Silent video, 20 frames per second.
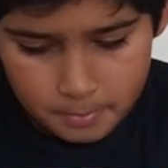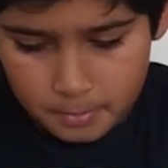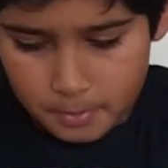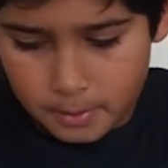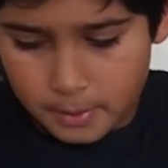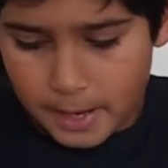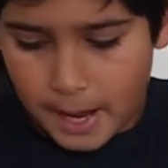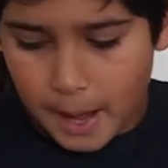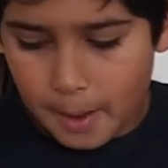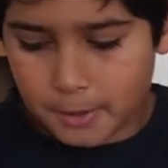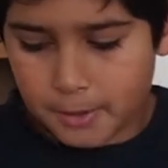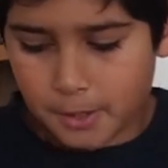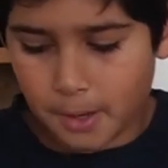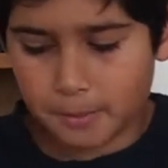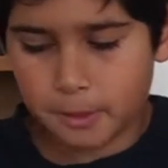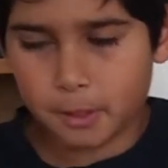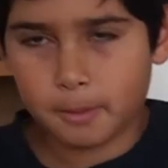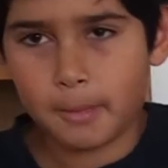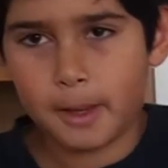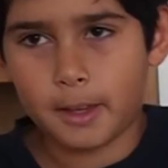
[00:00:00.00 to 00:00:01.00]
Now it's
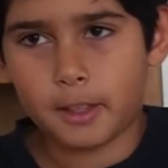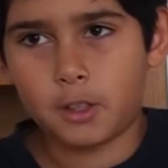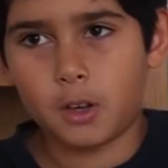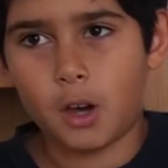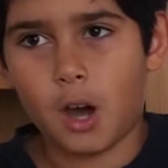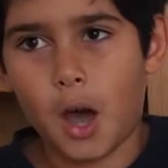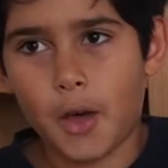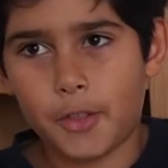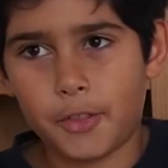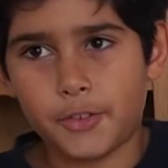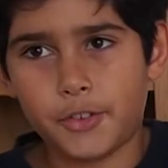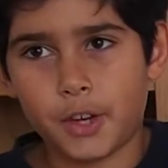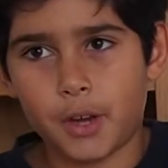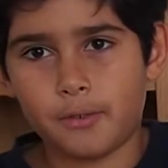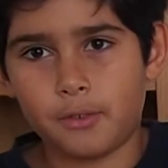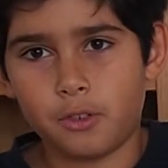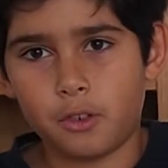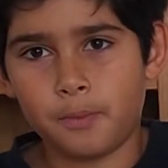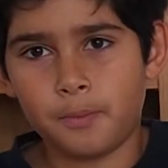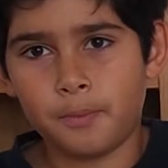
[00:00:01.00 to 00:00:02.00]
time to make your other
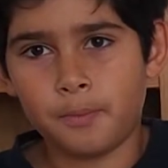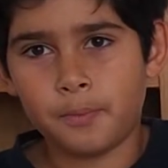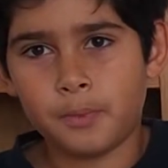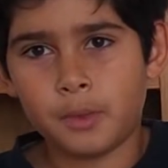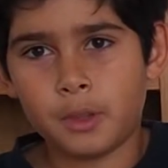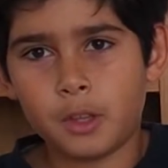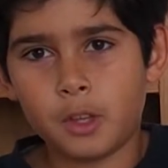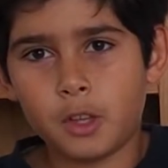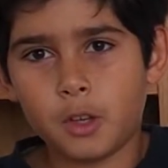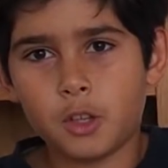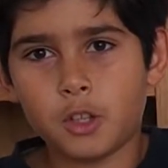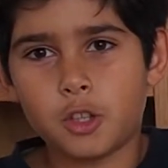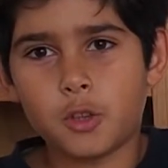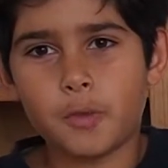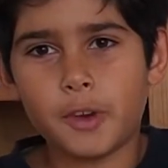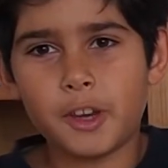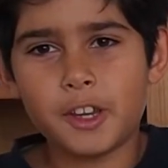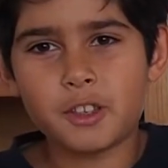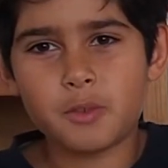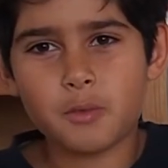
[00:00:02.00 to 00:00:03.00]
jaffle. The
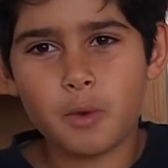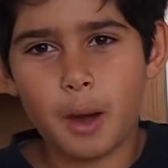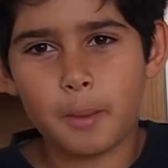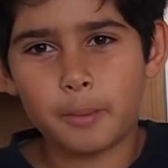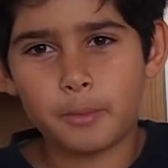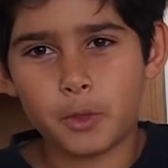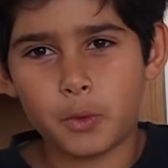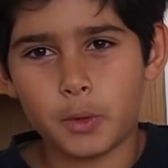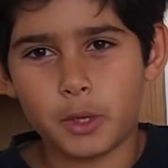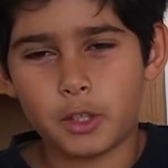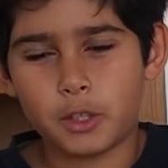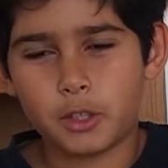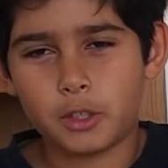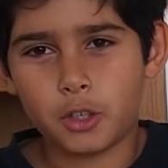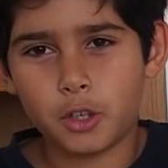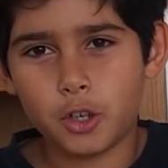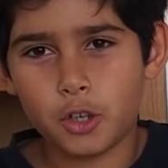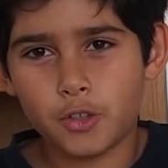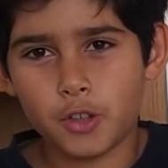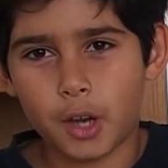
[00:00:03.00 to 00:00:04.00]
reason why I'm doing
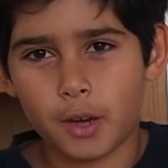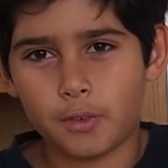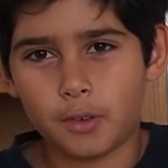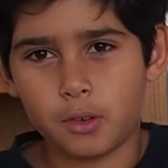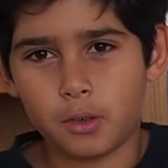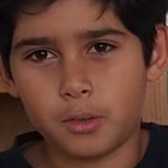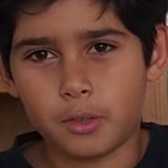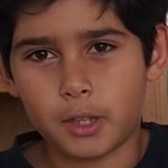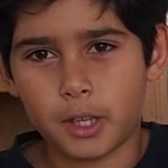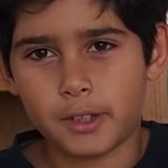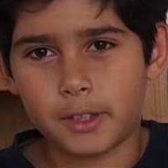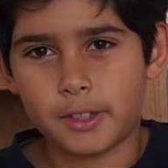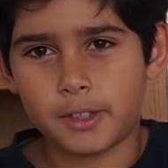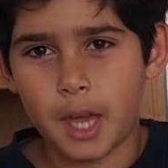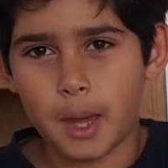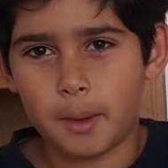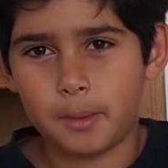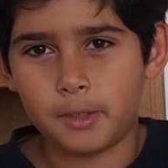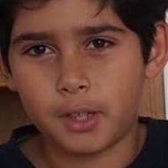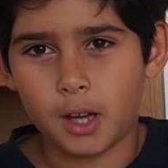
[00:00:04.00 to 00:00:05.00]
2 jaffles at the
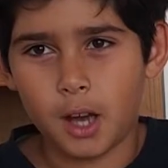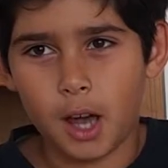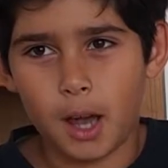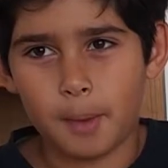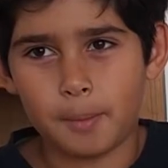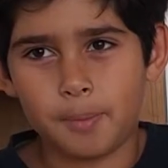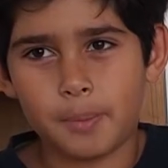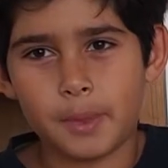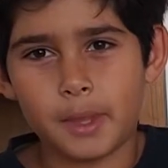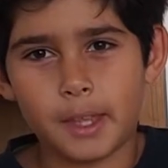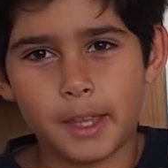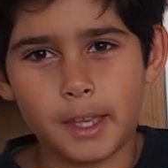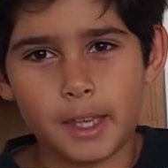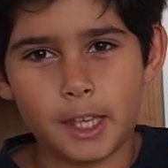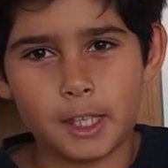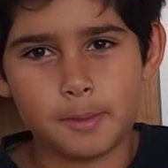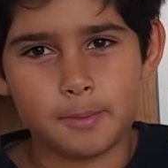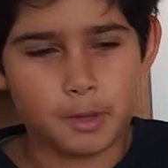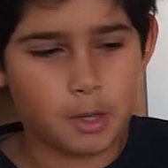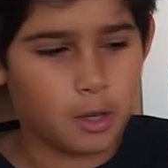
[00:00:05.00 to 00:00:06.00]
same time
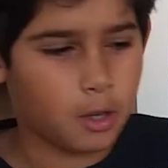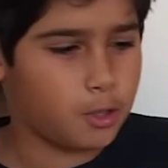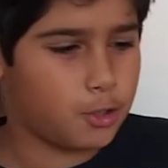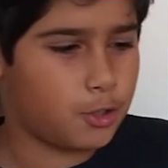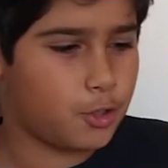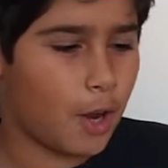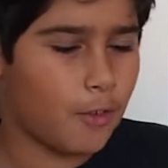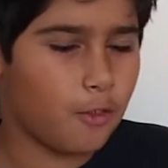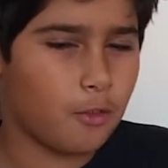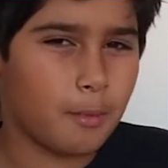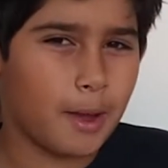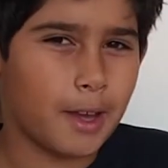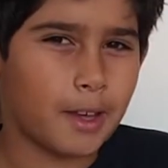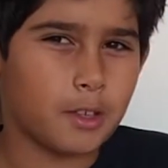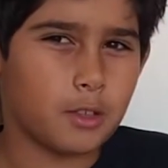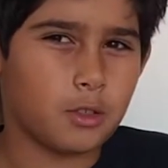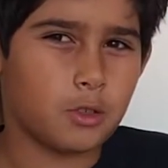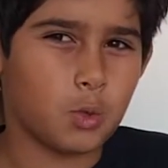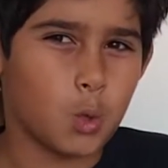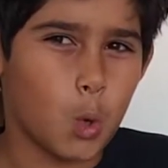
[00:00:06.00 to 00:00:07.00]
is because jaffle
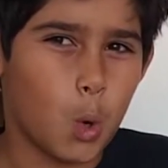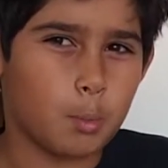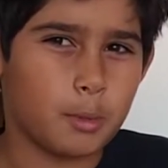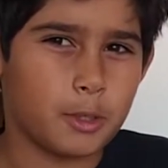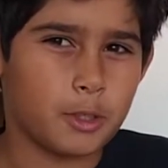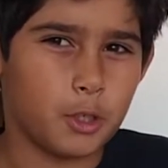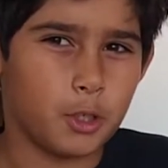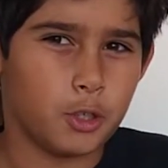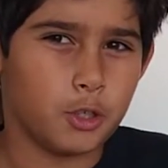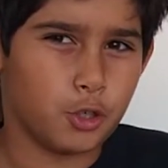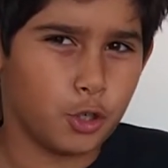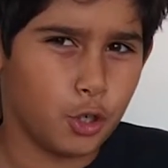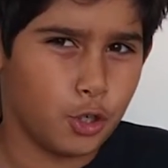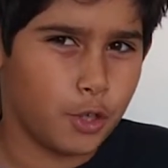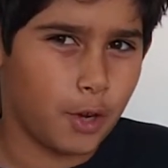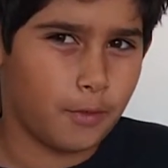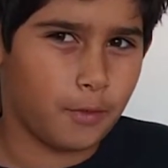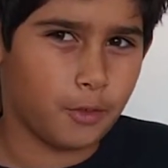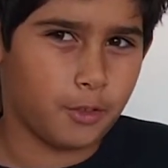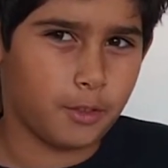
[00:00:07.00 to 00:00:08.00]
makers normally do 2
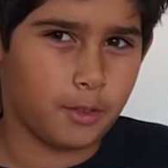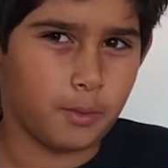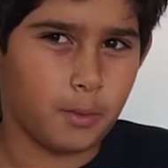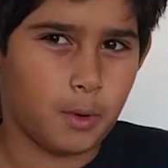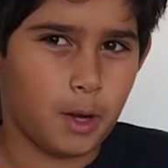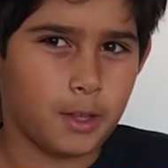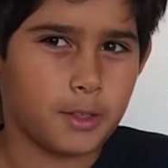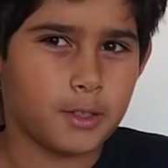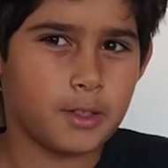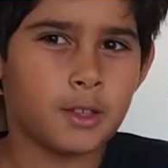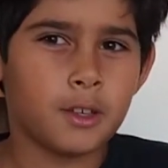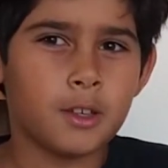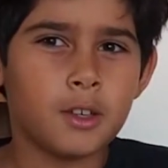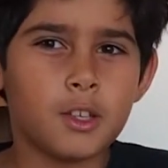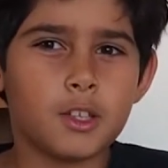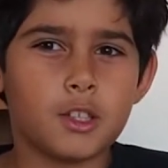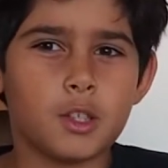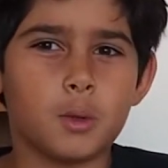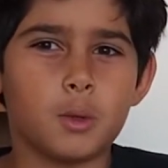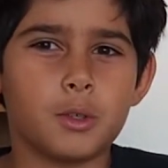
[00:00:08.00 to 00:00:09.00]
jaffles at once,
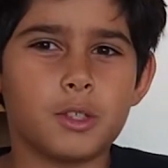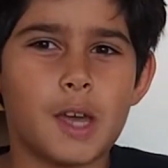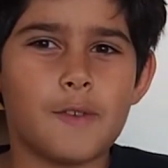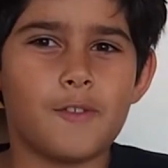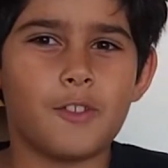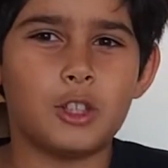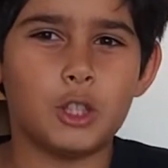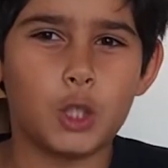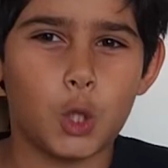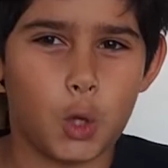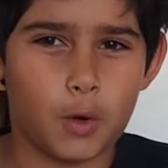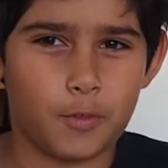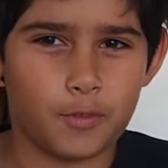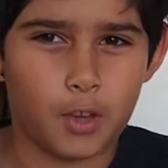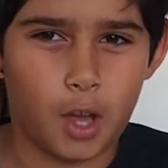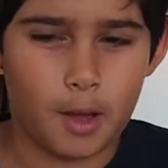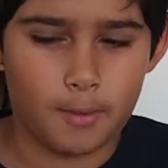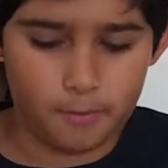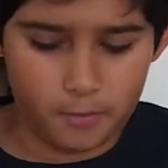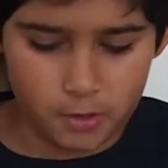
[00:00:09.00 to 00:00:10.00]
so it will save a lot of
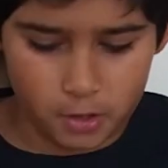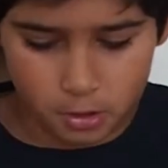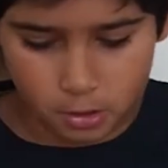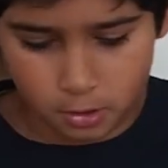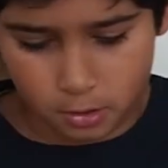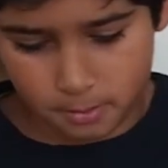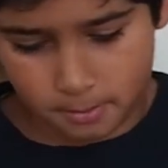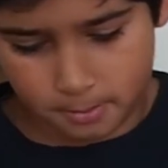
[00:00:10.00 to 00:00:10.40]
time for you.